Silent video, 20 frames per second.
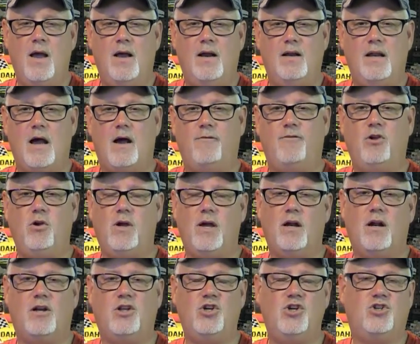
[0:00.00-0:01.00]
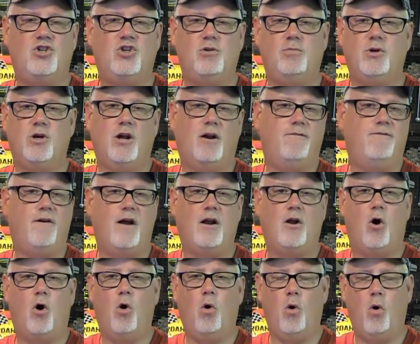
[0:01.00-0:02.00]
Now, if you get on YouTube, you're going to find a
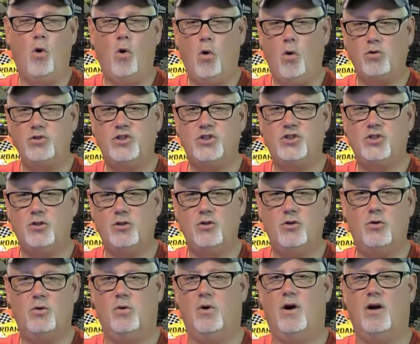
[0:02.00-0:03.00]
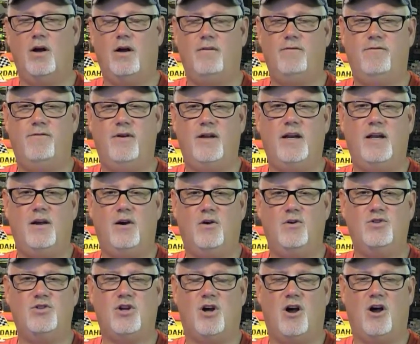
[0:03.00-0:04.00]
whole slew of
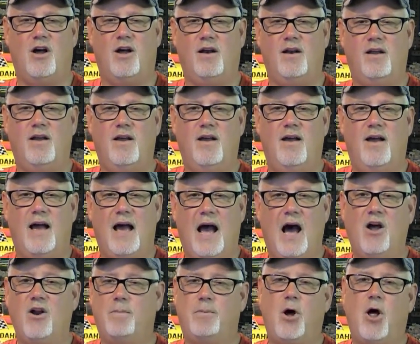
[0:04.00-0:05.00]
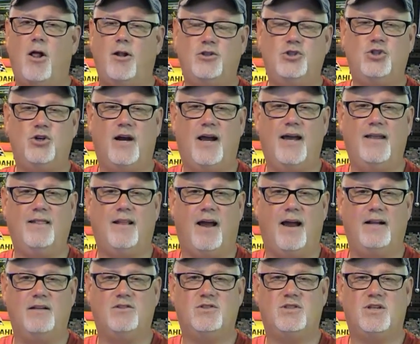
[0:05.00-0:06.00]
videos on how to polish your
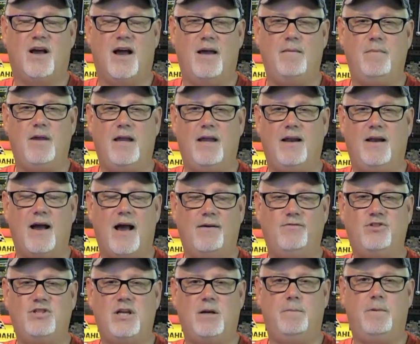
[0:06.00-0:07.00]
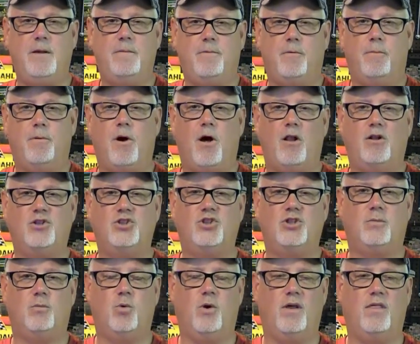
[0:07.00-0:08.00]
headlights. I mean, I've seen people polish
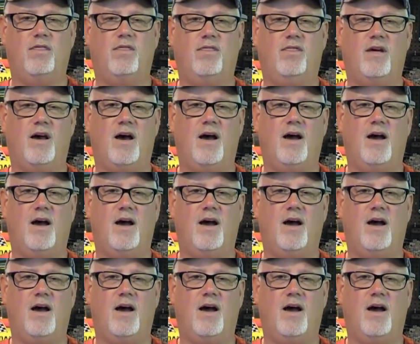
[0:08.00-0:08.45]
them with